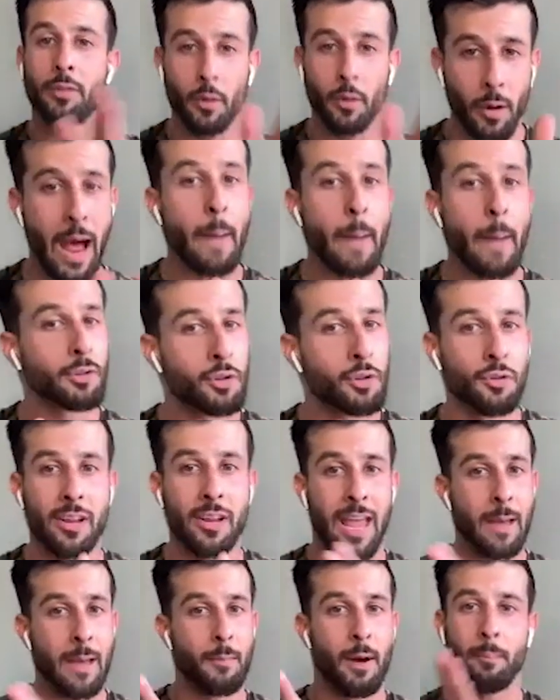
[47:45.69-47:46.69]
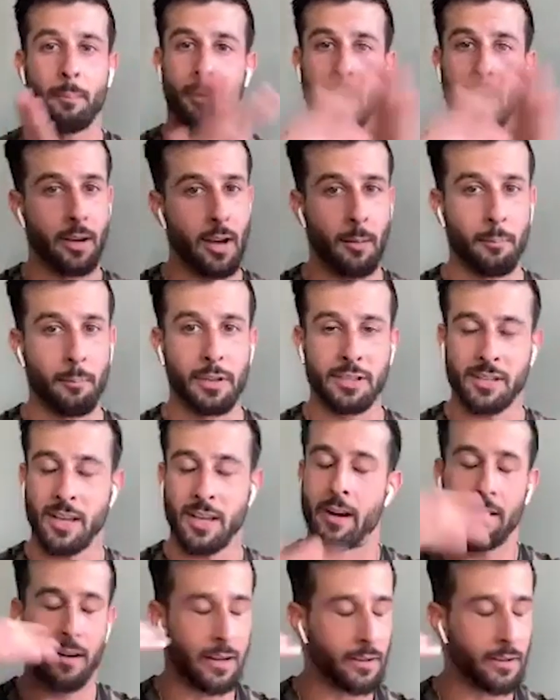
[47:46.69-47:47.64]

The opportunity came up like a couple minutes later.